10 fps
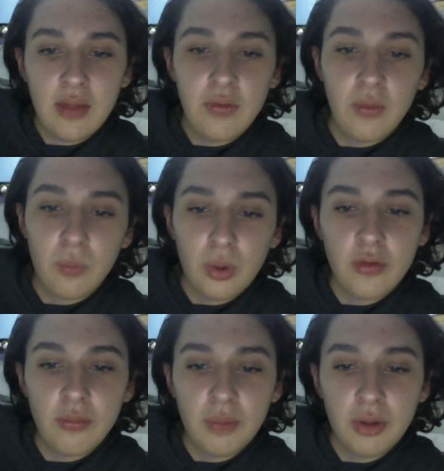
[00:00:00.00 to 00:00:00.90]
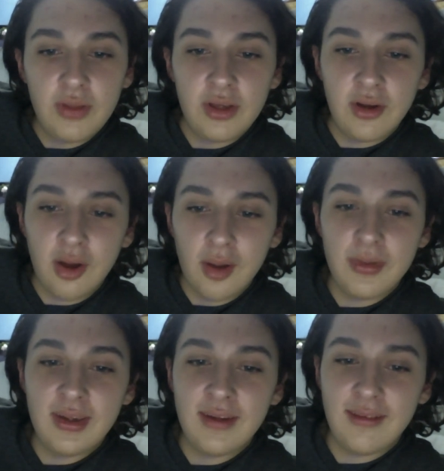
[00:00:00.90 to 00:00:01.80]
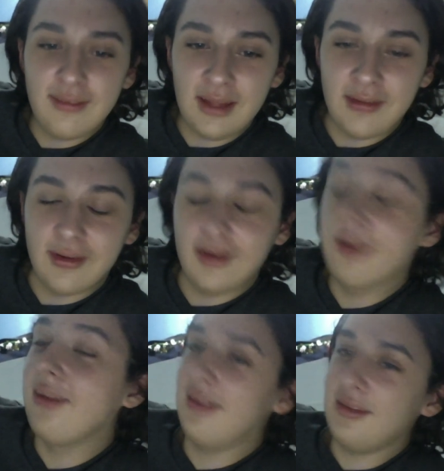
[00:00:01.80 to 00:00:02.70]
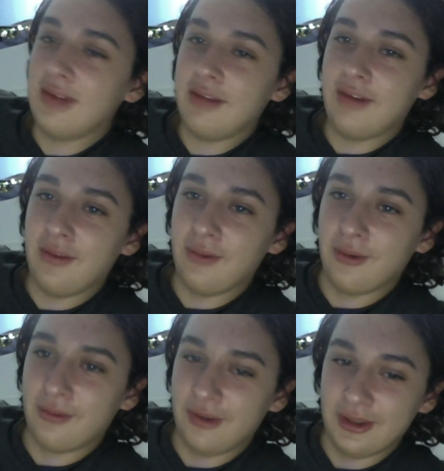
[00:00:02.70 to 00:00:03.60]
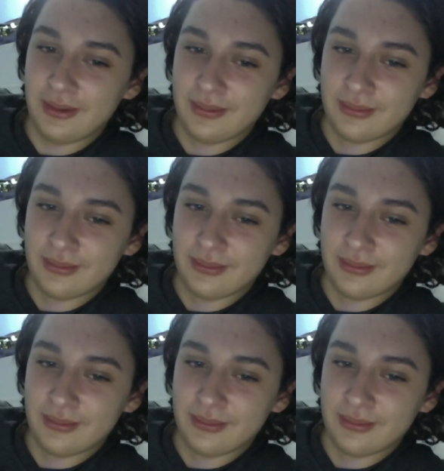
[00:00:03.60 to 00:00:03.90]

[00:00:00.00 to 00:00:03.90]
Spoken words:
the world's most incompetent sailor. Steven, I found the role for you.